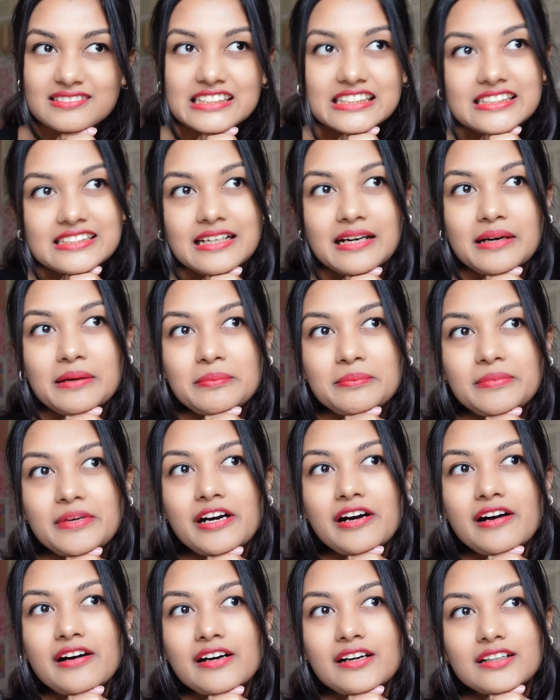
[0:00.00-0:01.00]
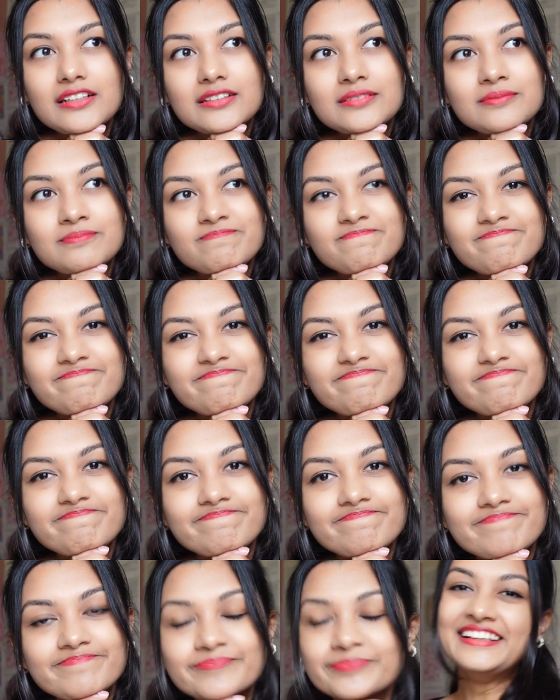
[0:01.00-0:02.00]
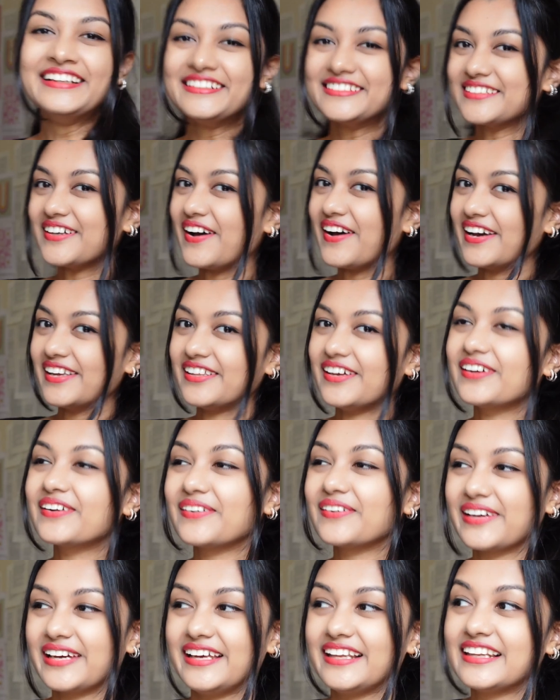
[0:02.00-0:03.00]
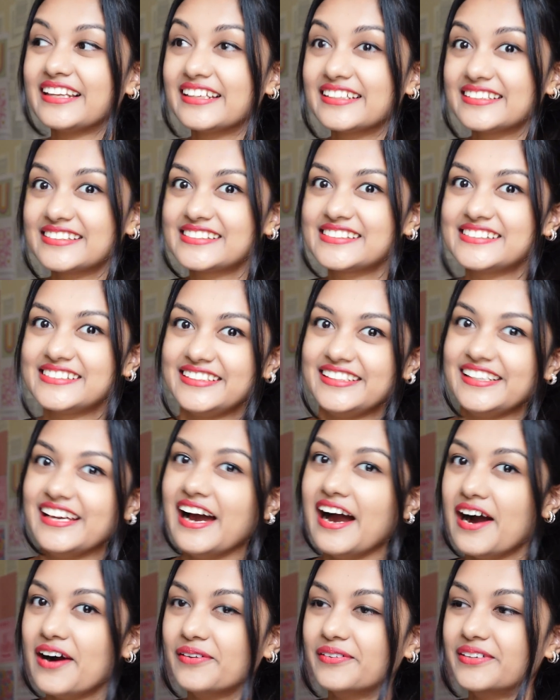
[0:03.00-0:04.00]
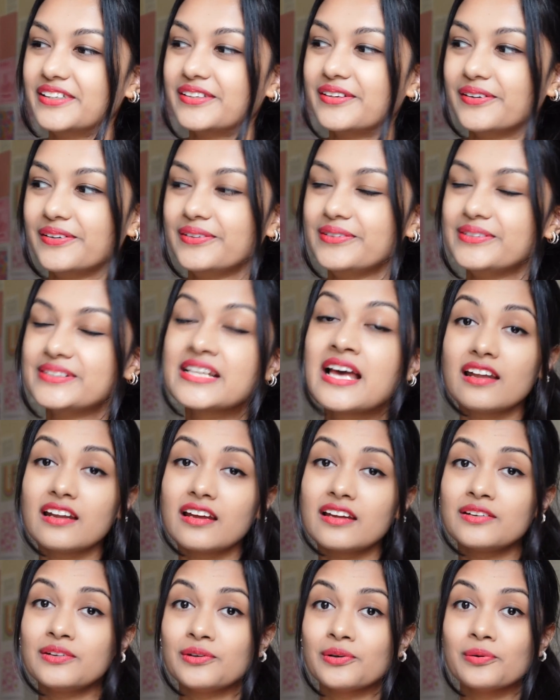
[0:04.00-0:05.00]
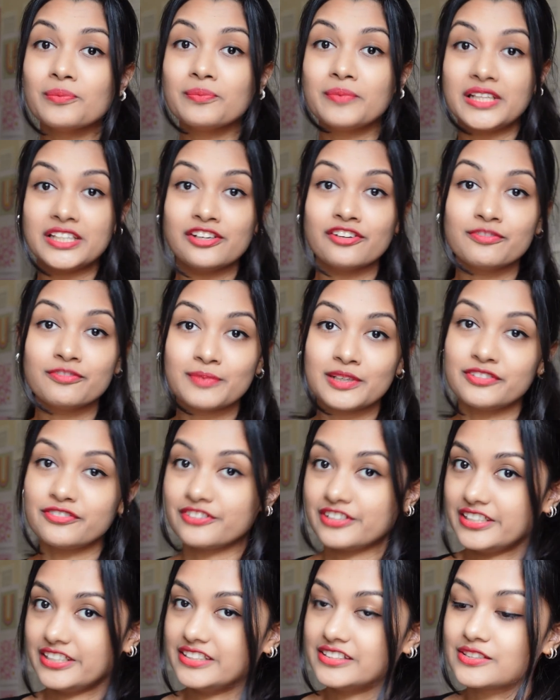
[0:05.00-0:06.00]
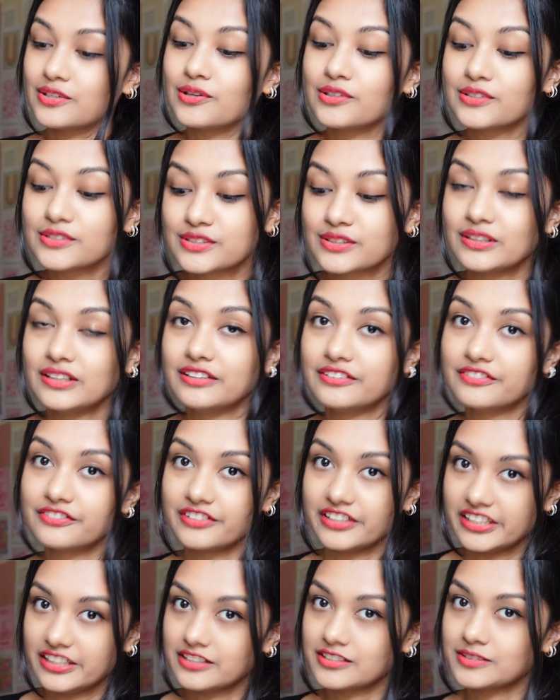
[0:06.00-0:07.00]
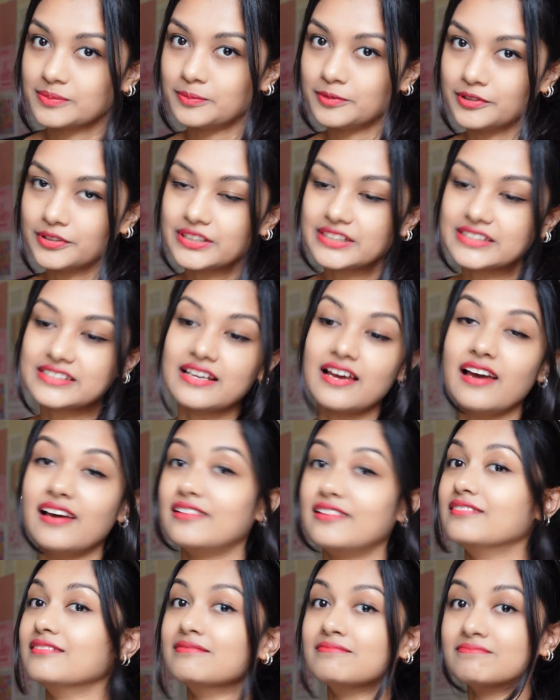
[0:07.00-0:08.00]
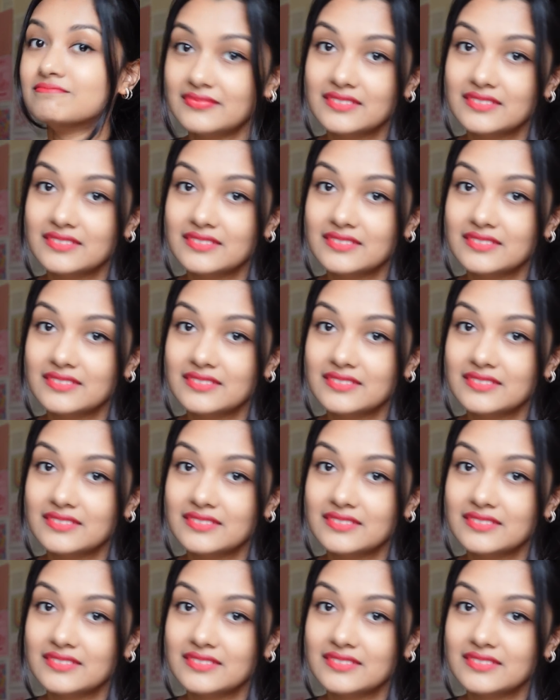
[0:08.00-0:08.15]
some are, So I thought, okay, let's see how it goes. And I know many of my friends also love Rina's books and